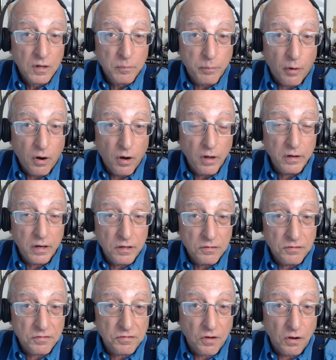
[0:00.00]
bought and
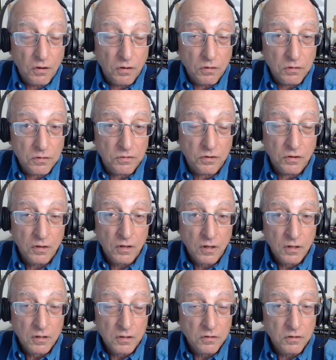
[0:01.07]
sold
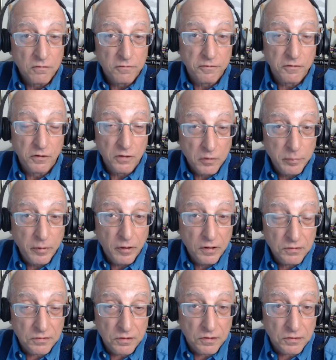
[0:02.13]
for your
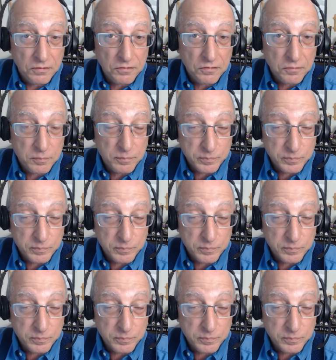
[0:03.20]
business,